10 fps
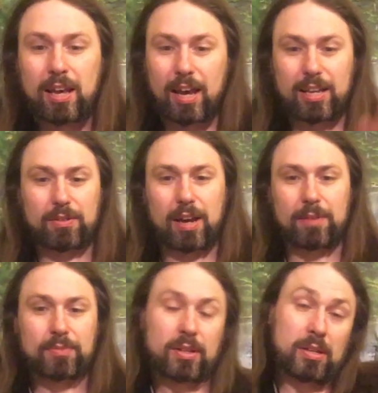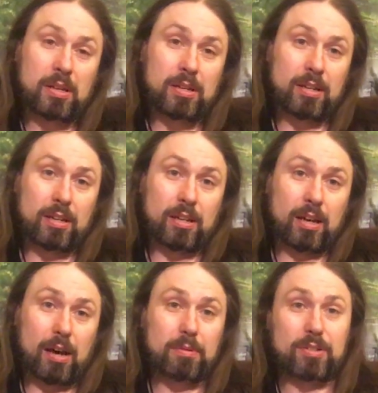Anyway,
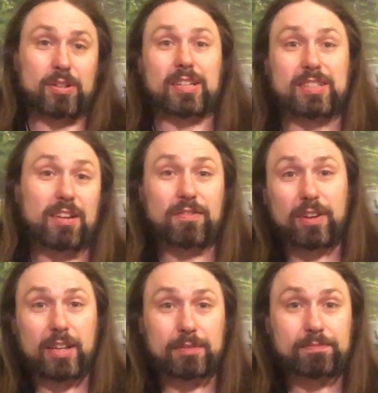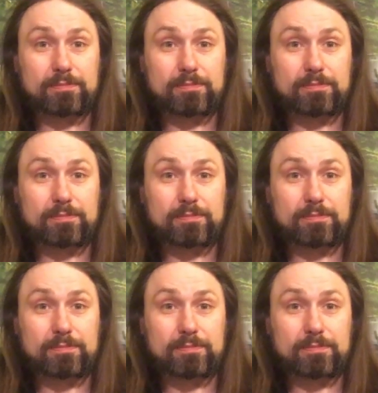I'm gonna drink at 10.50,